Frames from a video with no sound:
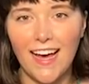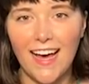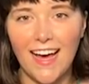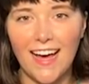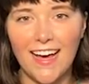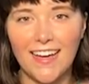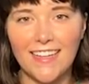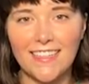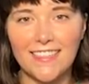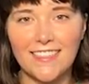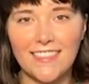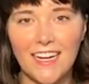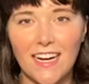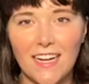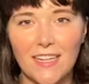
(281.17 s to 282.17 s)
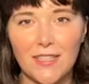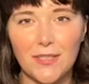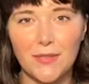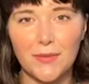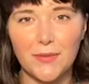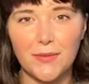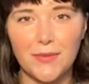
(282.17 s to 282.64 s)
And I
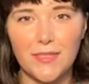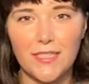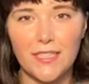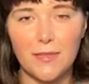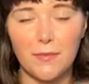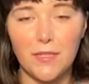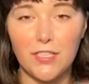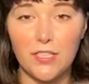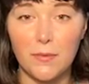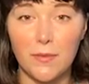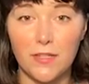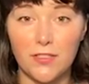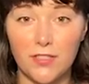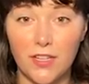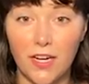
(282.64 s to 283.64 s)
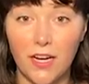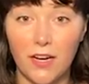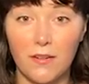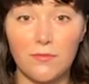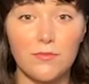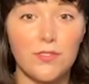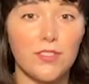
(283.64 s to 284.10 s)
used the Bija Mantra
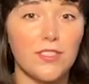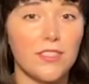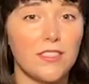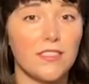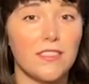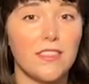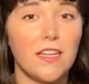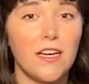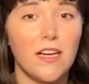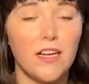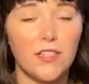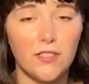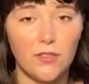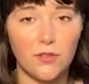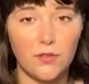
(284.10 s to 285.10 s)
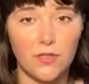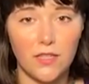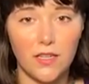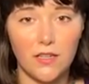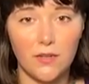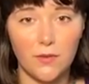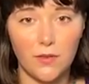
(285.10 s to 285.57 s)
Hum, which is
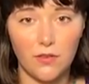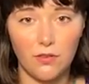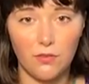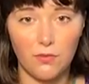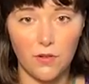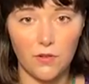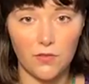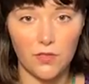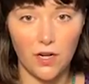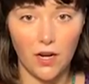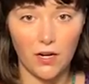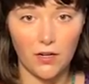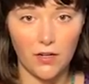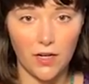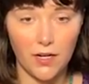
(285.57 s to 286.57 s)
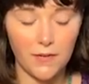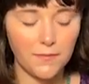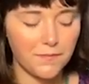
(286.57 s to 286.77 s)
associated with the throat chakra.